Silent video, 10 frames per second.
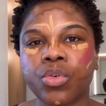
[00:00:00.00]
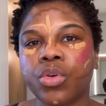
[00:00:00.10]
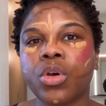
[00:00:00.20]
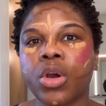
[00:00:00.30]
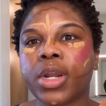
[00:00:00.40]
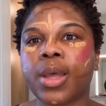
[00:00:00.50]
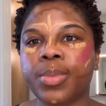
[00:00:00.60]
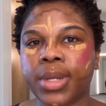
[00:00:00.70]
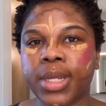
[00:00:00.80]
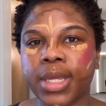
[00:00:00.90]
or are not
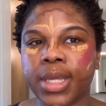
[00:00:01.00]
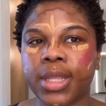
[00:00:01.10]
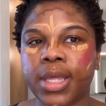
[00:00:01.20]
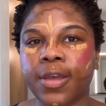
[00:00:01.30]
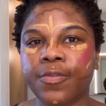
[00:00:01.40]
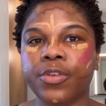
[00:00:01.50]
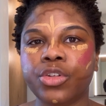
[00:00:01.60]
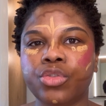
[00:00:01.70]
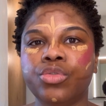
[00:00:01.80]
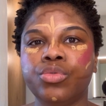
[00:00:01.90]
putting in the effort
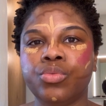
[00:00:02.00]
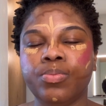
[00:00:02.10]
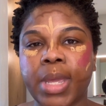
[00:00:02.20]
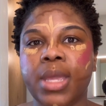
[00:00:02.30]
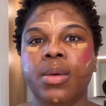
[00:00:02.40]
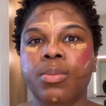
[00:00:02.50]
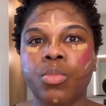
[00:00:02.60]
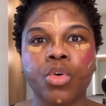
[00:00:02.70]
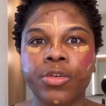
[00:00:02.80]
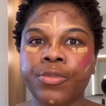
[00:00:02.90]
to make
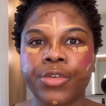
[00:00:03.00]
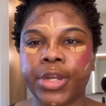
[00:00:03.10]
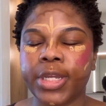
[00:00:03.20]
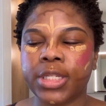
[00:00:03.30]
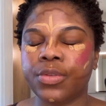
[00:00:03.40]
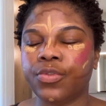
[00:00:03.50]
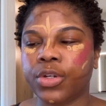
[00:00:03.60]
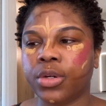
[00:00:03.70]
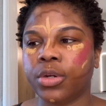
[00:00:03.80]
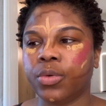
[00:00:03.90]
more friends for
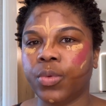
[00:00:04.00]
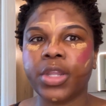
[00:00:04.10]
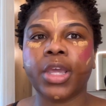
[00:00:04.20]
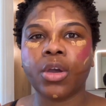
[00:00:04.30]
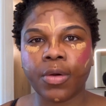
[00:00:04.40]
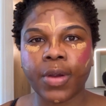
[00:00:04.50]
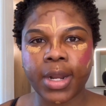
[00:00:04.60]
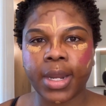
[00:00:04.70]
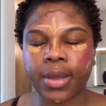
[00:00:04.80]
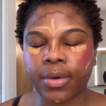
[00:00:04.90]
where they are right
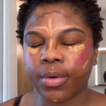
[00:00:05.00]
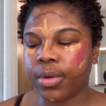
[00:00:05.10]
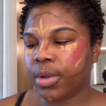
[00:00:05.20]
now.